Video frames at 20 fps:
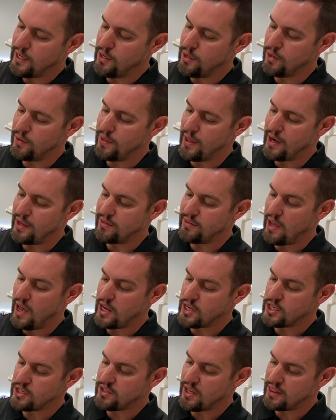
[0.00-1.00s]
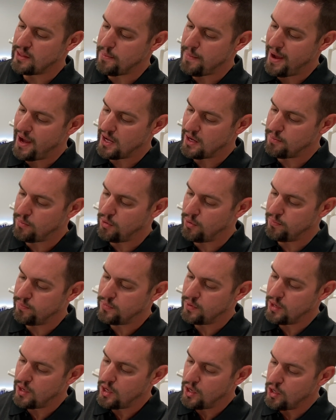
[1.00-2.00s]
here that attaches on the mandible.
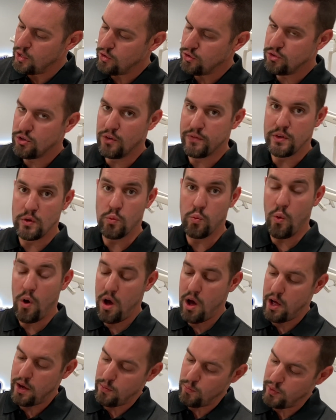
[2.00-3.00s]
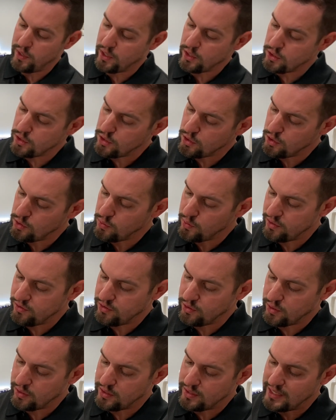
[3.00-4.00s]
So if you want, what you can do
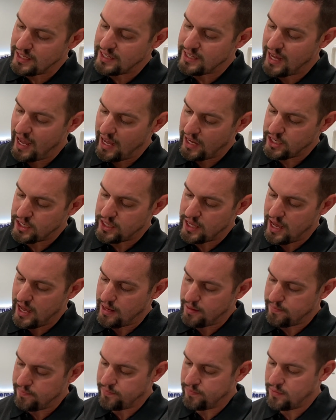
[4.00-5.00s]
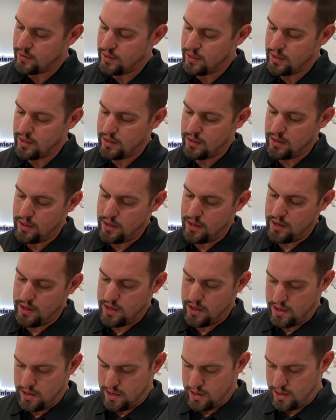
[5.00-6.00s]
is you could detach that.
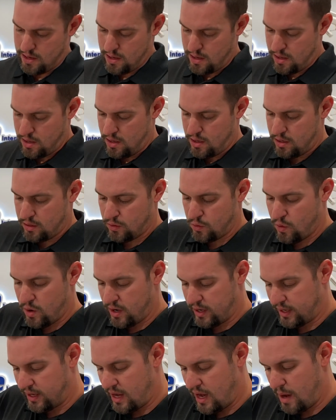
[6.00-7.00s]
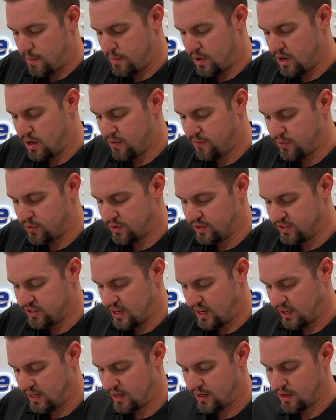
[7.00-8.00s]
Go out of camera here for a
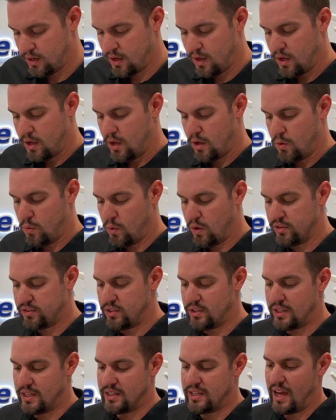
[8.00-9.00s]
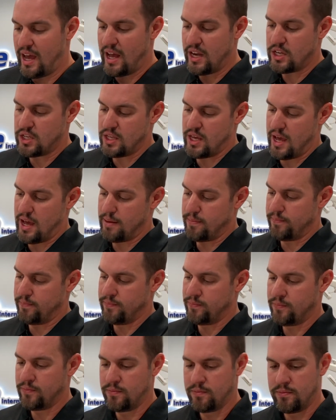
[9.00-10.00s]
second. Once you detach that,